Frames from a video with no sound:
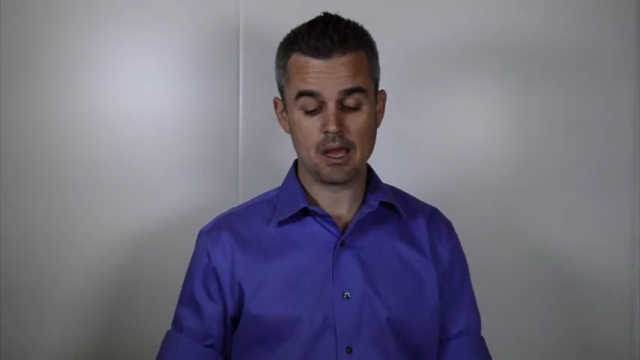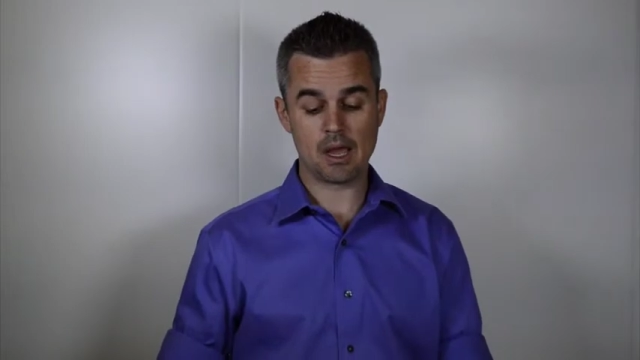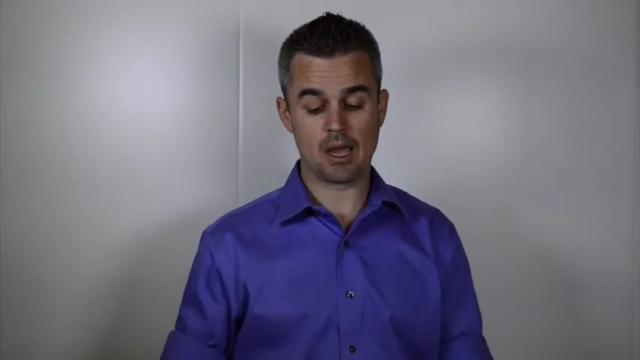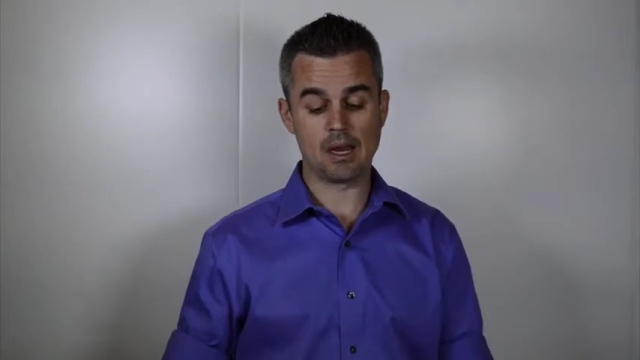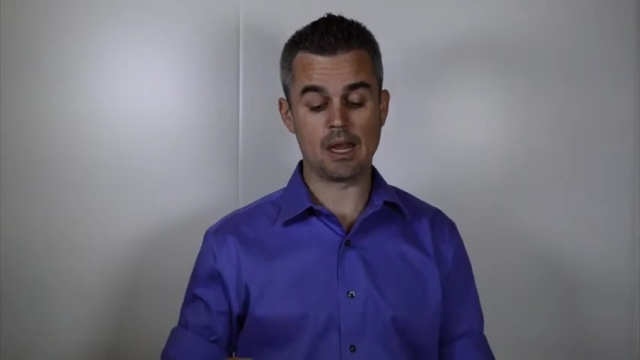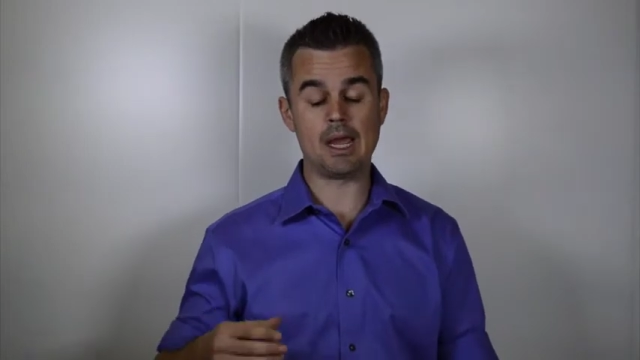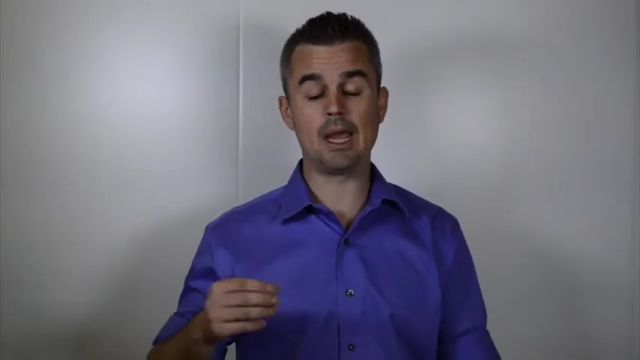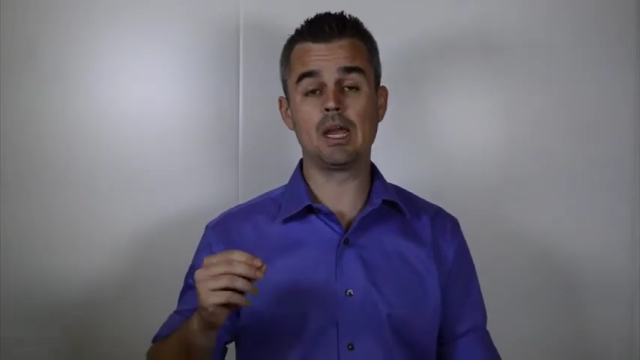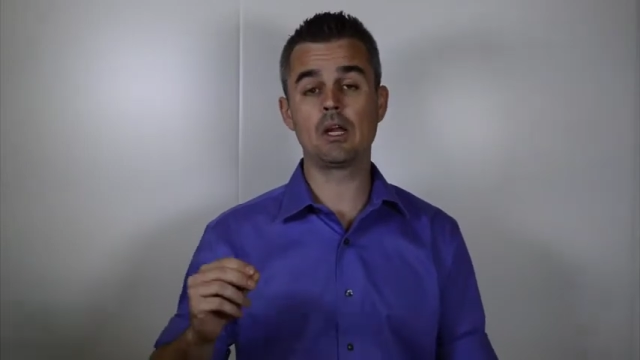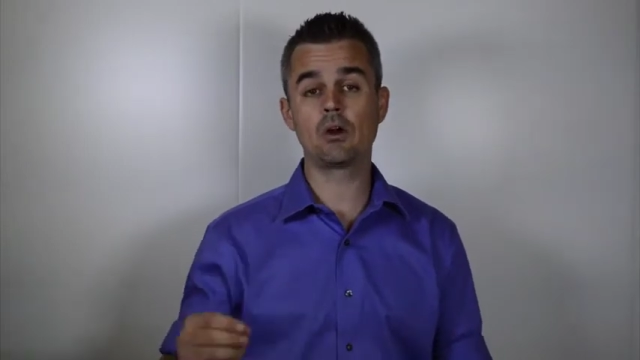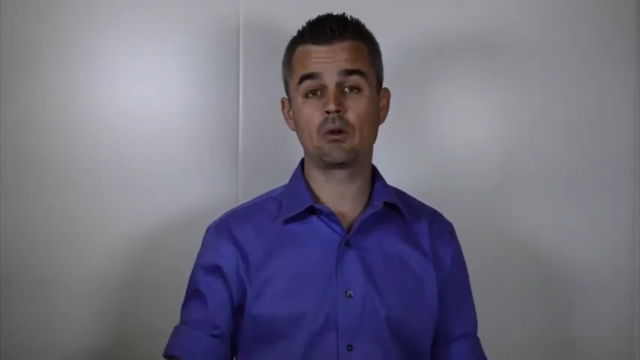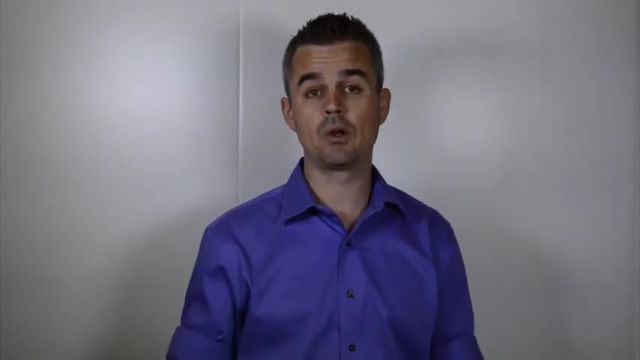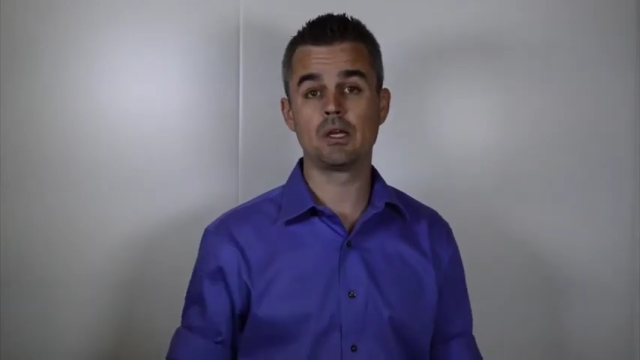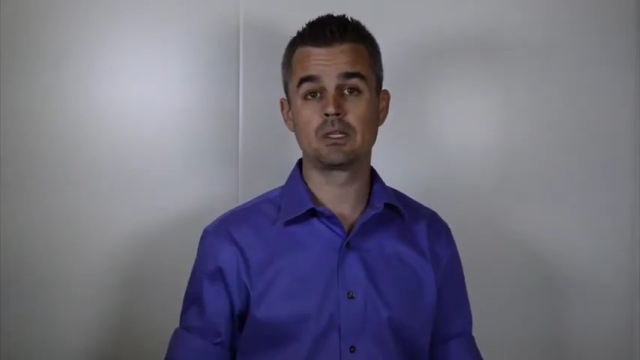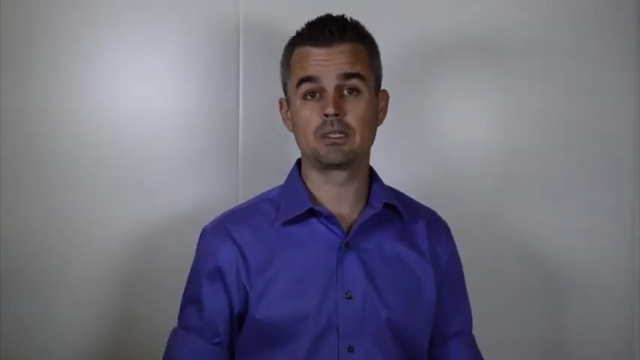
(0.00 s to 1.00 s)
and
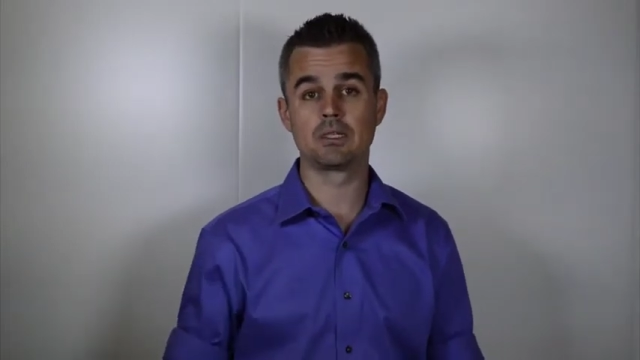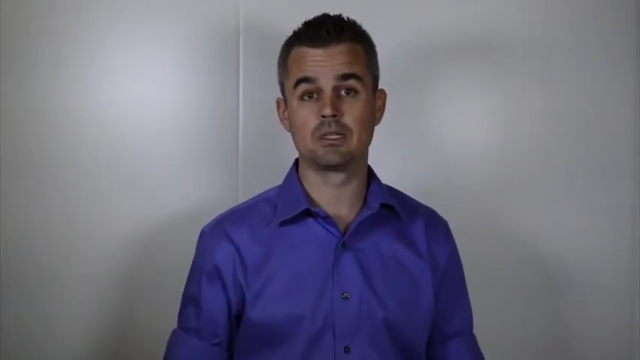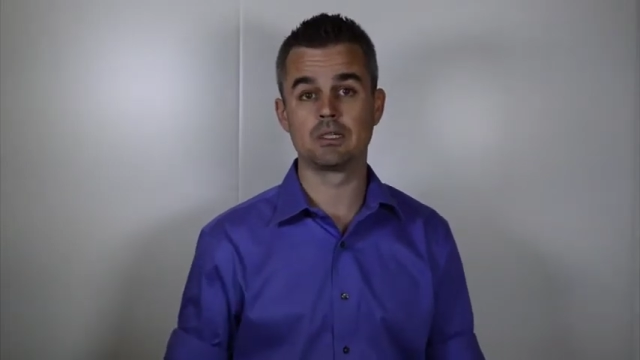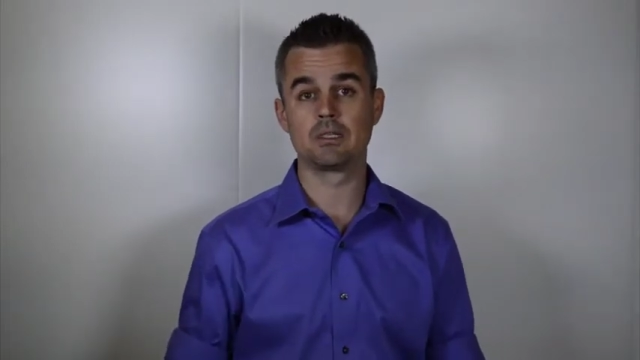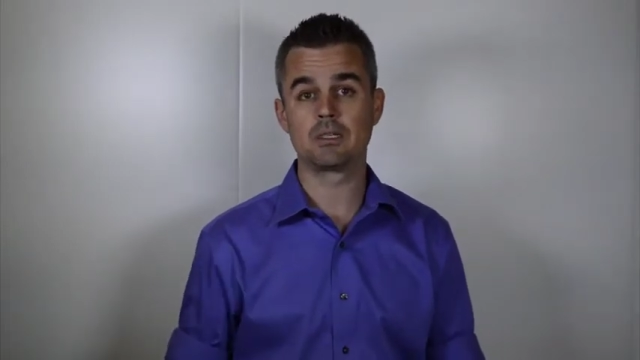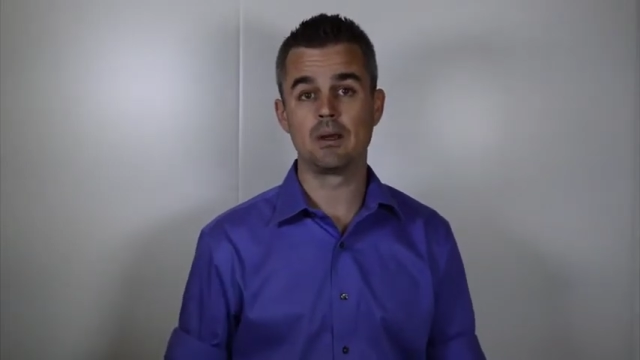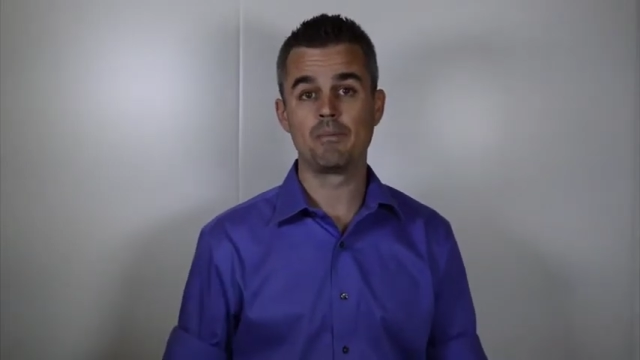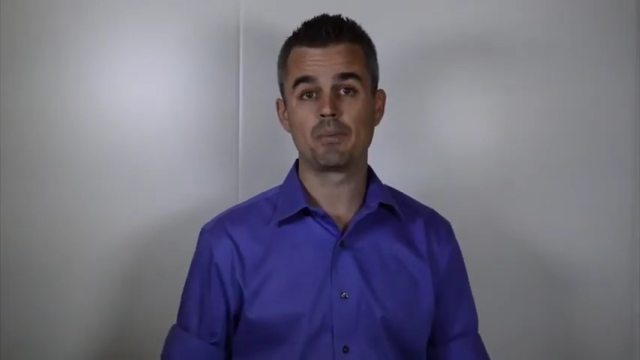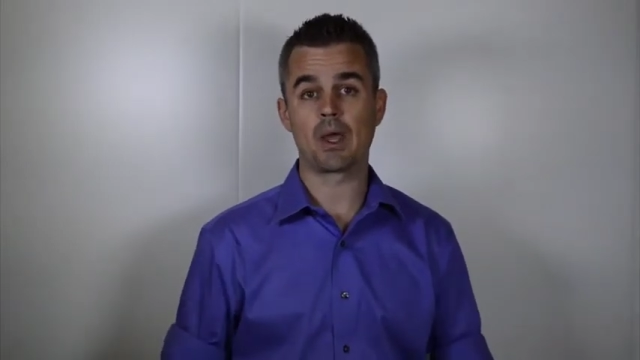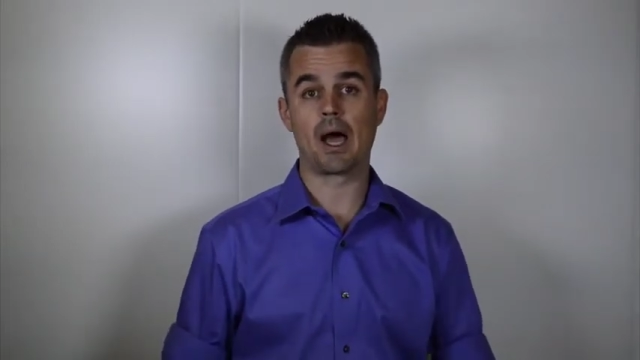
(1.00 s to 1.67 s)
increases